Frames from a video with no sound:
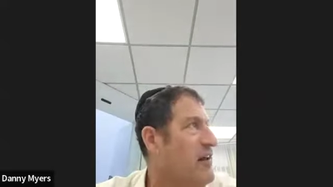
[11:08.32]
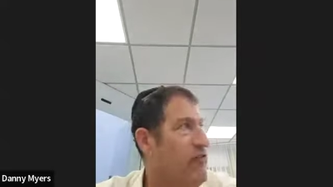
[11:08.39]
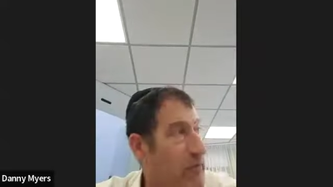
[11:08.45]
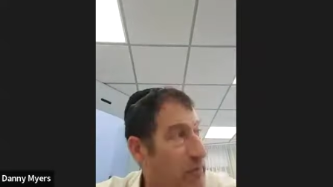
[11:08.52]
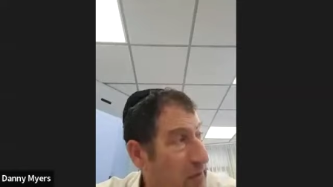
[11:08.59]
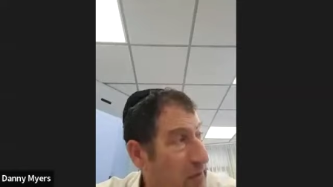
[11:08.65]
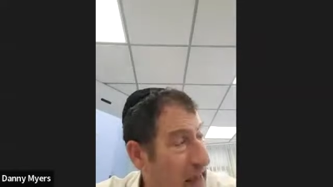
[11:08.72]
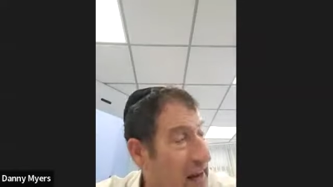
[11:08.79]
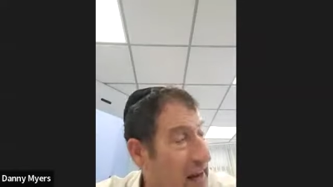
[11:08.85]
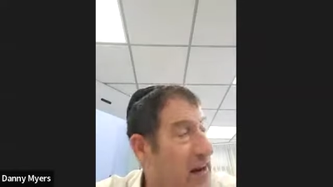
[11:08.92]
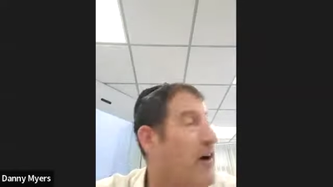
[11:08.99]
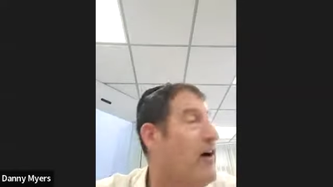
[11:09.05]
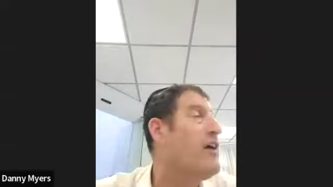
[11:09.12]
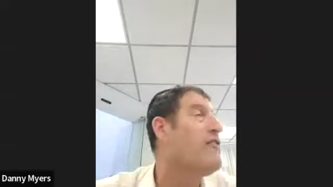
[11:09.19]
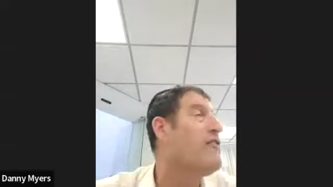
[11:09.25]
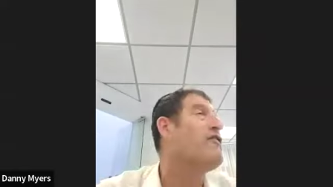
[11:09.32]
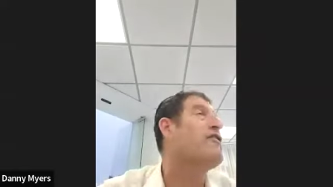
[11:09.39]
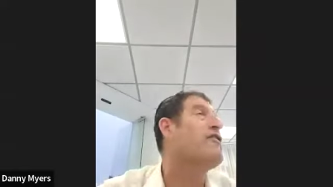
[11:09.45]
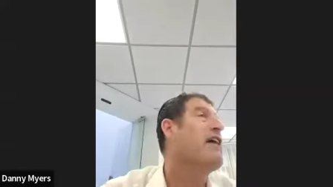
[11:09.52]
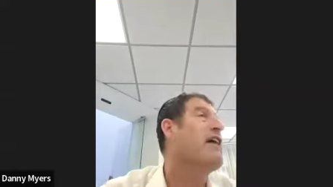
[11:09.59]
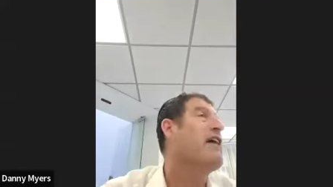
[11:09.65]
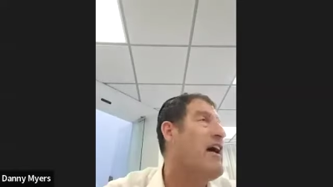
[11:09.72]
from then on
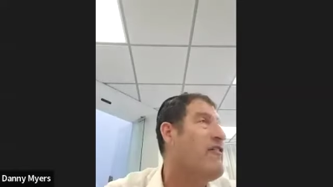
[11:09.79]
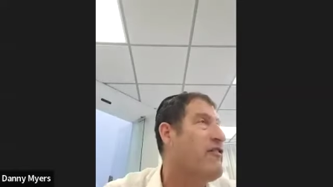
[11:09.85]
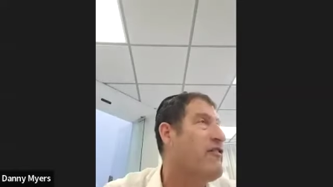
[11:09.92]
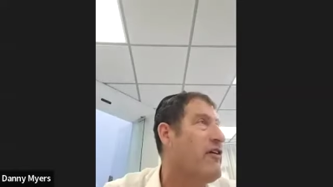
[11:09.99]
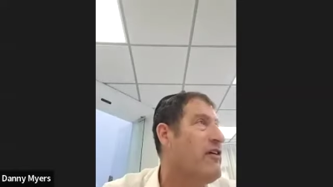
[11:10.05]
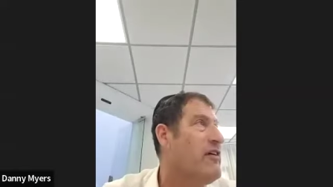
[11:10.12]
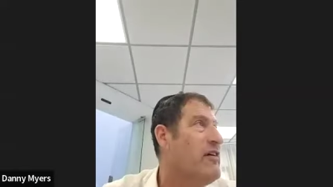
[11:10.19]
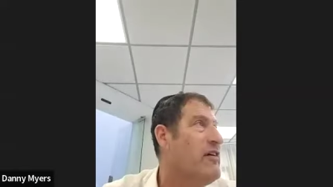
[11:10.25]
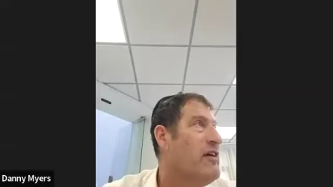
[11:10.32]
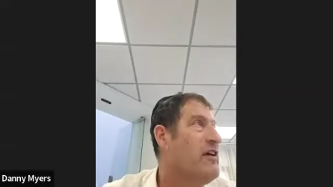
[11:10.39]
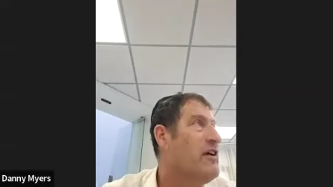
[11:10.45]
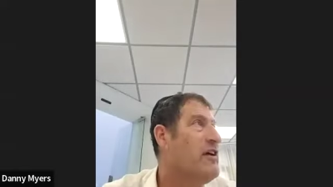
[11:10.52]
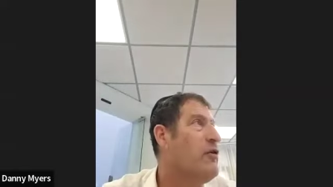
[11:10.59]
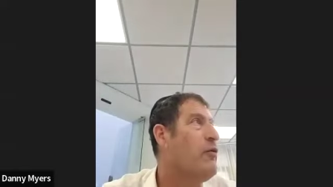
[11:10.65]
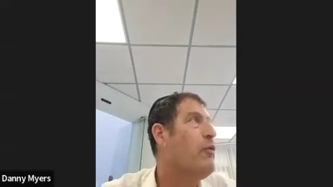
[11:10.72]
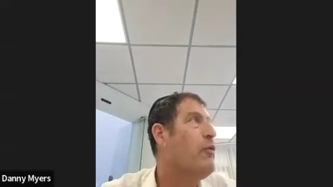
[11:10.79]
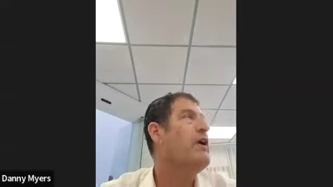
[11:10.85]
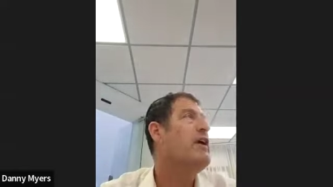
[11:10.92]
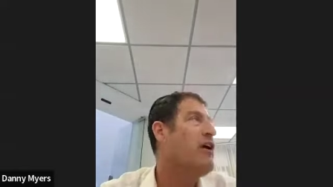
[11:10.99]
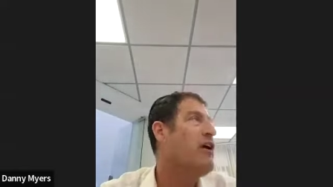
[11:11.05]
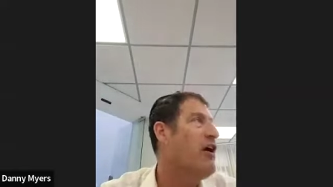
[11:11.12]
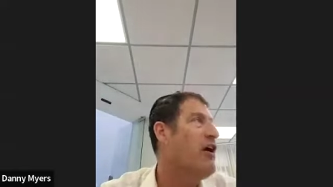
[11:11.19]
forever,
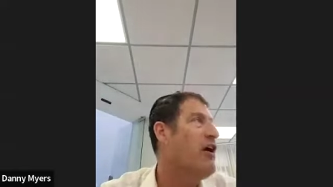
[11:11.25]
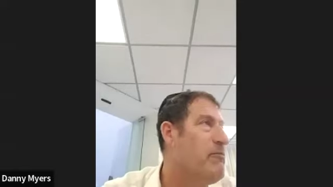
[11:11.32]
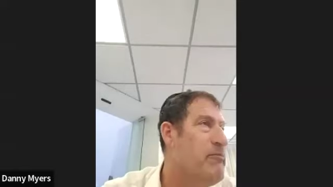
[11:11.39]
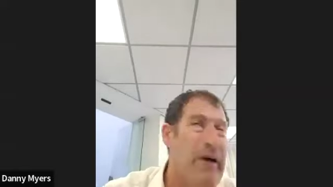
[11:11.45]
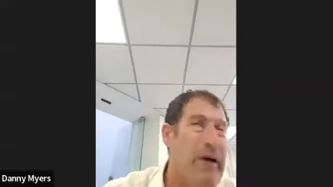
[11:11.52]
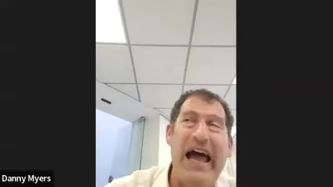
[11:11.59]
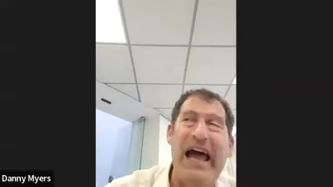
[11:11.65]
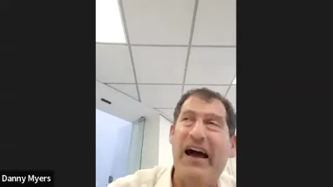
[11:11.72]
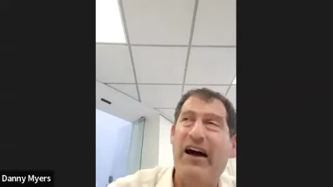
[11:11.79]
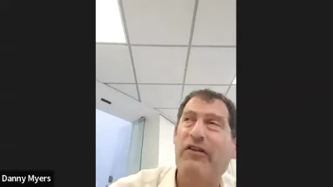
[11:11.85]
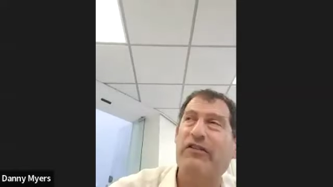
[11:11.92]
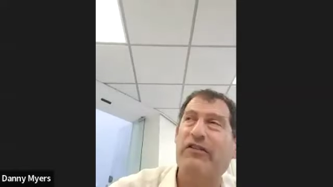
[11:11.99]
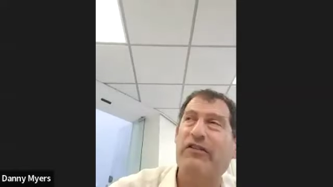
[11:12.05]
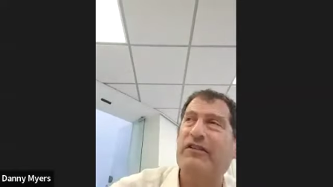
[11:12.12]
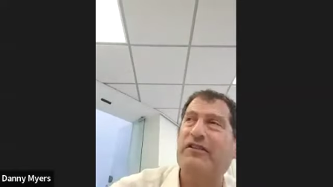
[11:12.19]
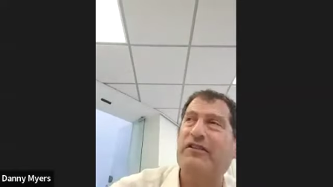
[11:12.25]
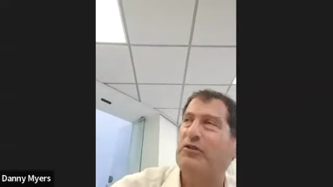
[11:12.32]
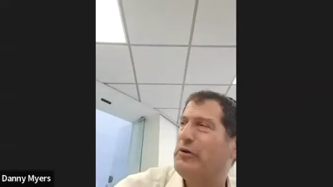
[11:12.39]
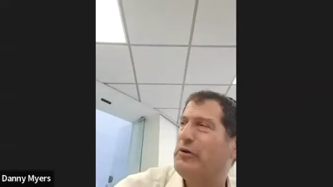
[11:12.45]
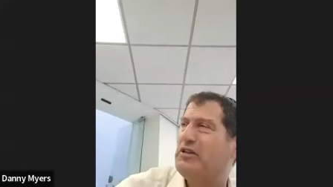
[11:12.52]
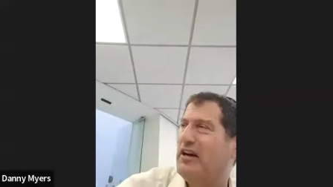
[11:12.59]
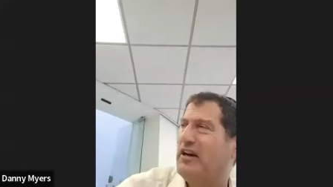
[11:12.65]
we are bound to
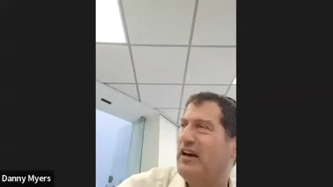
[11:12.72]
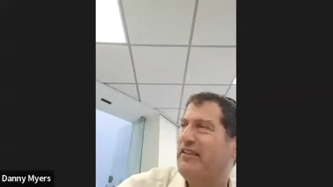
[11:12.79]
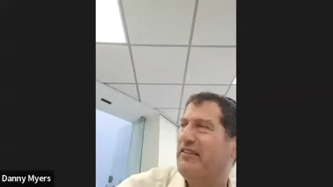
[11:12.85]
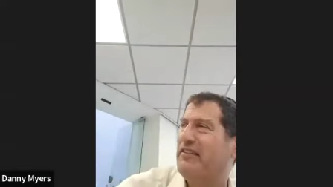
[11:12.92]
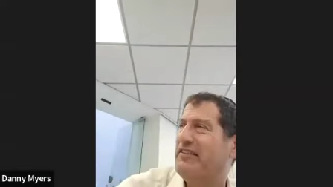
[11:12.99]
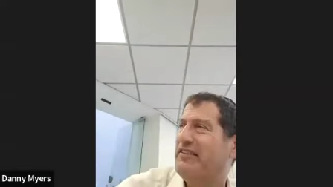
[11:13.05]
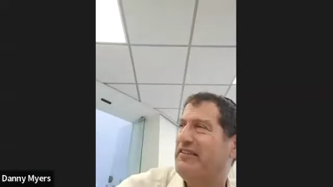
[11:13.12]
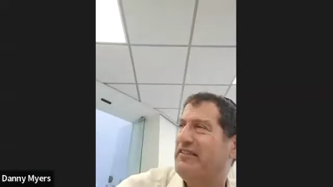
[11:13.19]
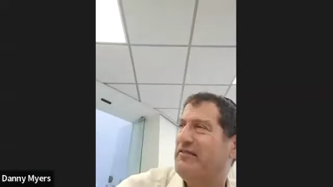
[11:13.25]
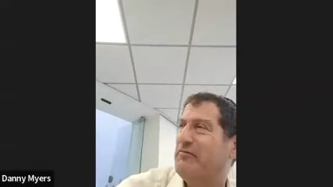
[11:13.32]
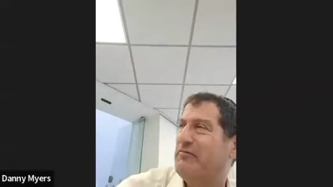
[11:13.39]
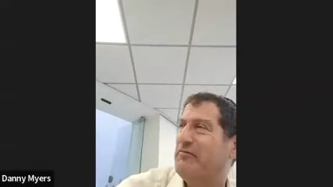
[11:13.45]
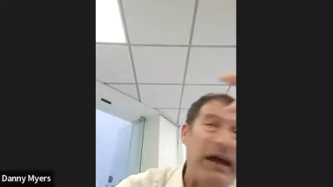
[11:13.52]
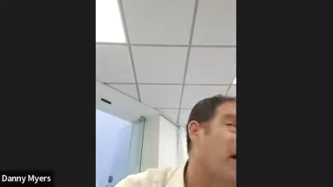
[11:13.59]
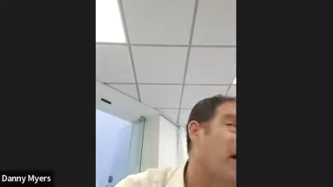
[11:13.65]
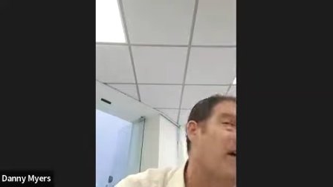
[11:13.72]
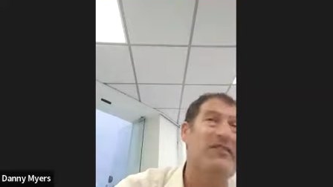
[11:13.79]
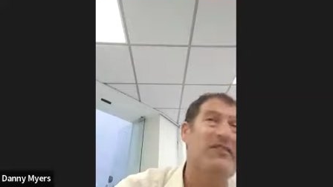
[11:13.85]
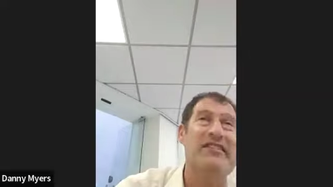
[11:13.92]
each other, bound